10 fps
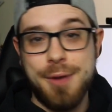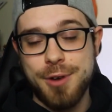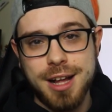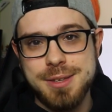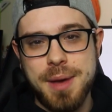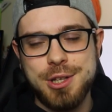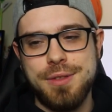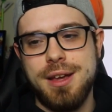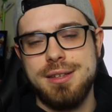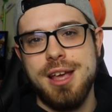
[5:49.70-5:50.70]
I forgot to
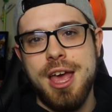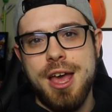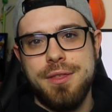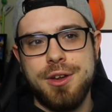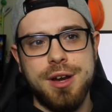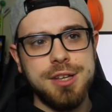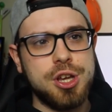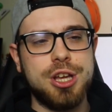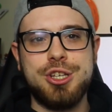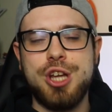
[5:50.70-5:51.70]
mention this, there is
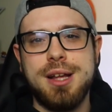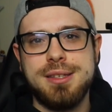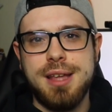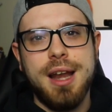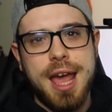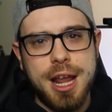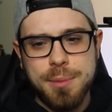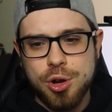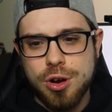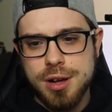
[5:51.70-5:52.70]
a good chance that
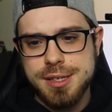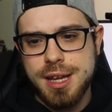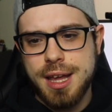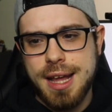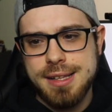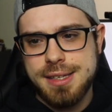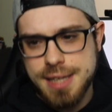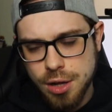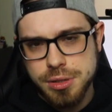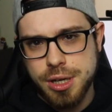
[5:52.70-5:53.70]
Animal Crossing and
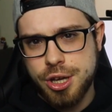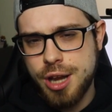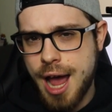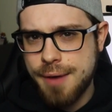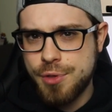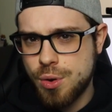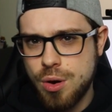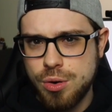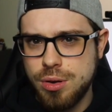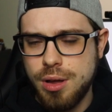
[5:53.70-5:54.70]
Zelda could have their
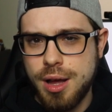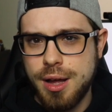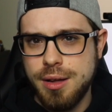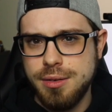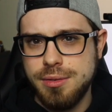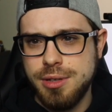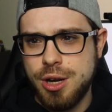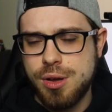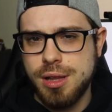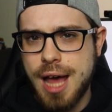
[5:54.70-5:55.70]
own, uh, you
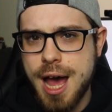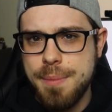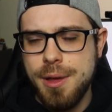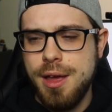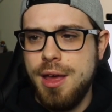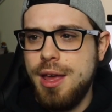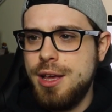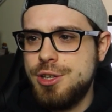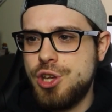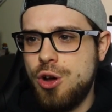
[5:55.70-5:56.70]
know, collab.
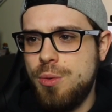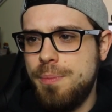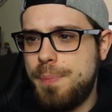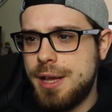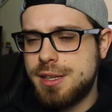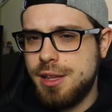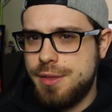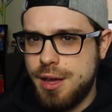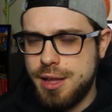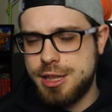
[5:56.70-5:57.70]
So basically,
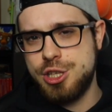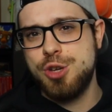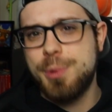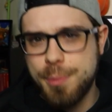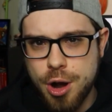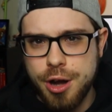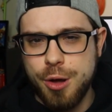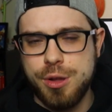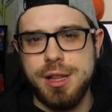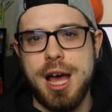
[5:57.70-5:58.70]
the, like the Super
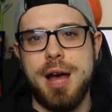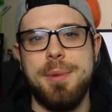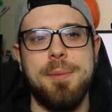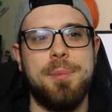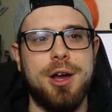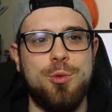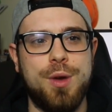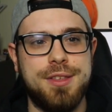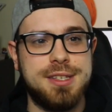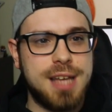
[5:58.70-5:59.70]
Mario collab, but
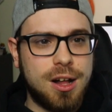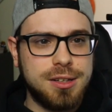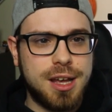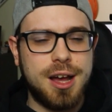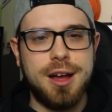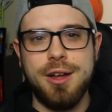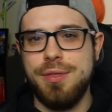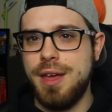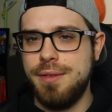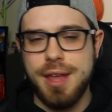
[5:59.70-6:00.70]
with Zelda.
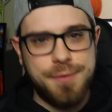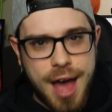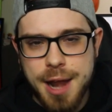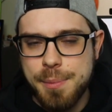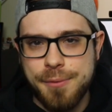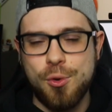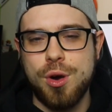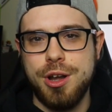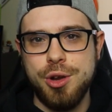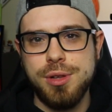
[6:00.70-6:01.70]
They, they've had it
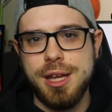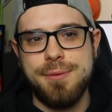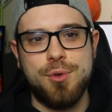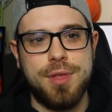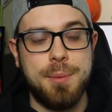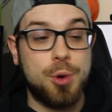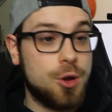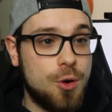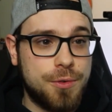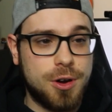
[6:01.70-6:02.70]
before in New Leaf, where they
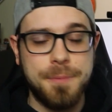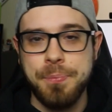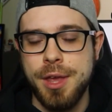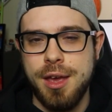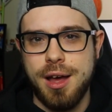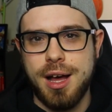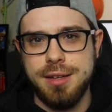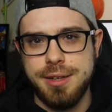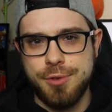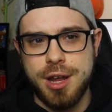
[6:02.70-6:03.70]
bring over uh,
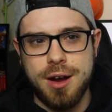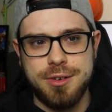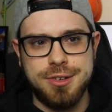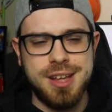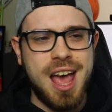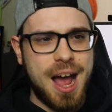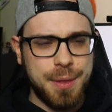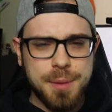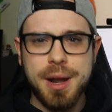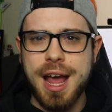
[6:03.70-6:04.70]
different characters. I think I'm gonna